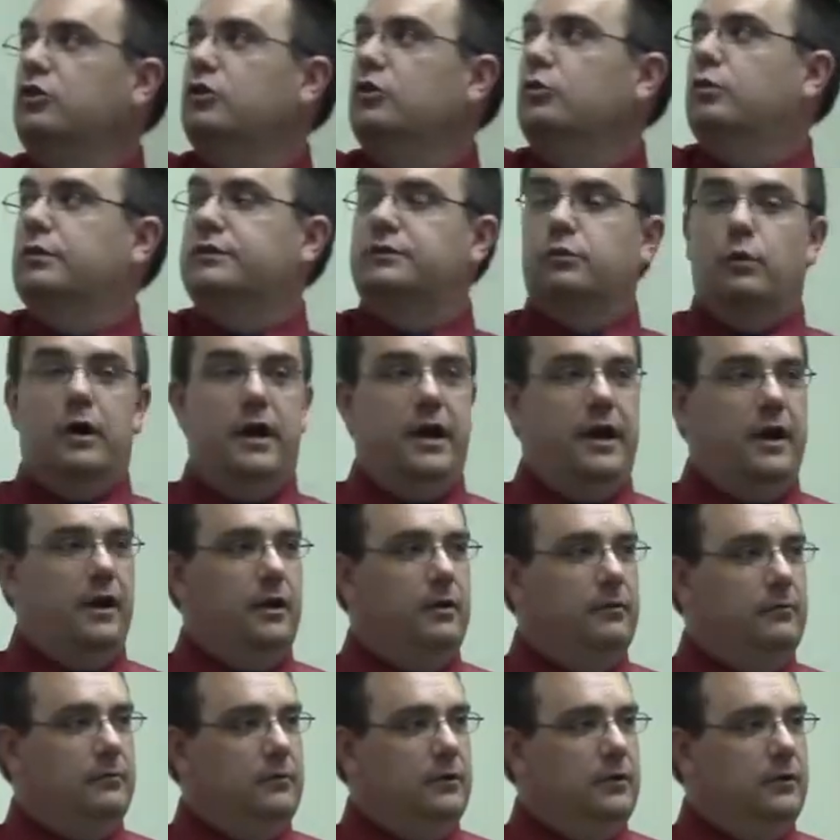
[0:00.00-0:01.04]
knew was
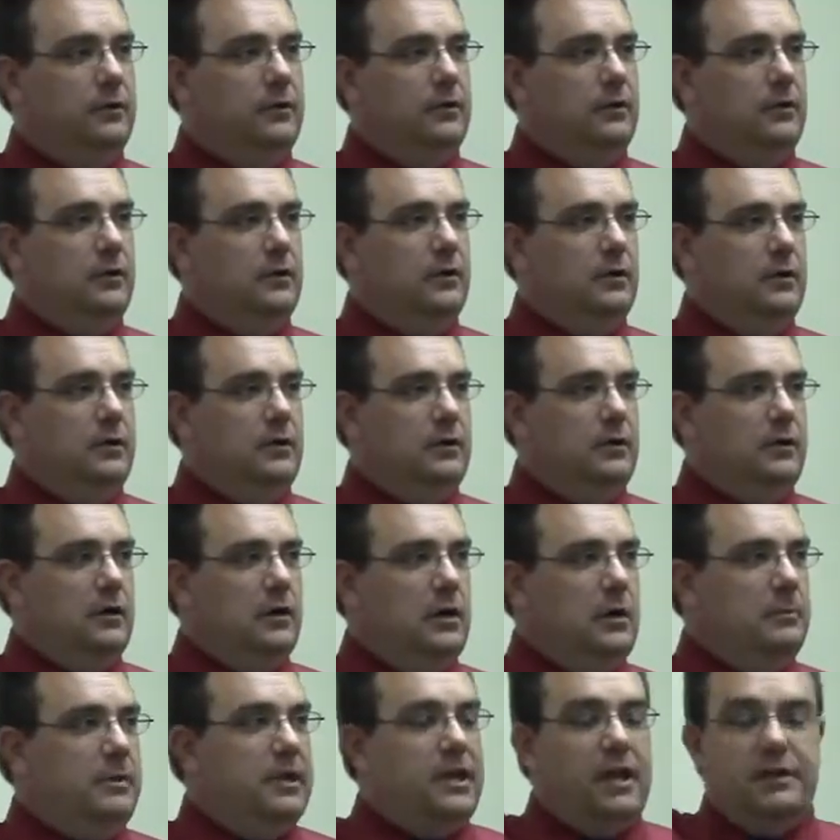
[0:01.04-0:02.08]
where?
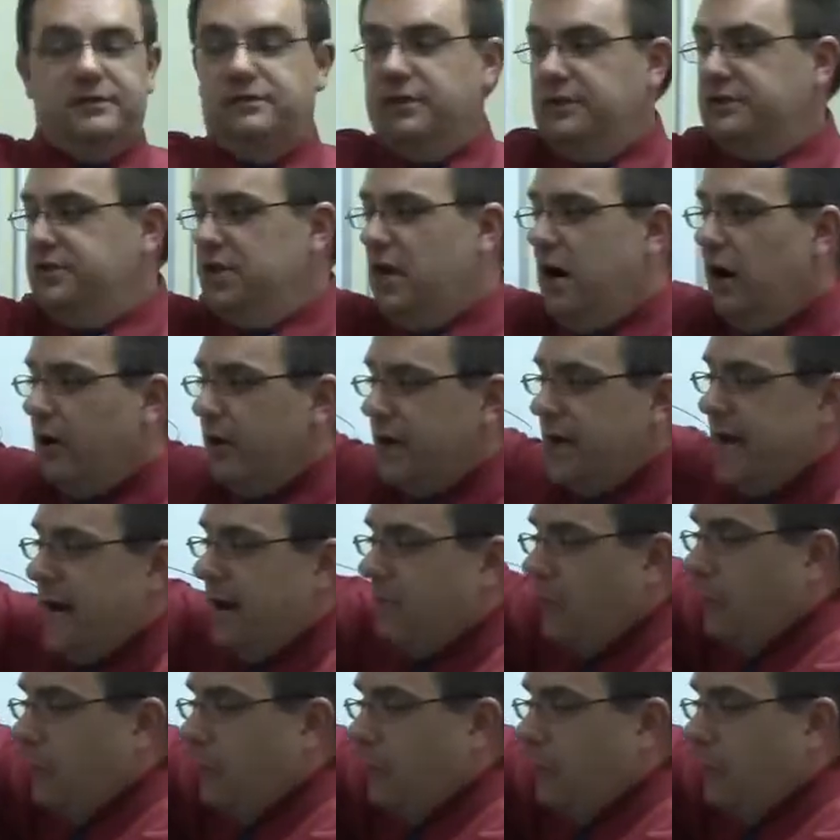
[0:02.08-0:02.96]
Because does he already have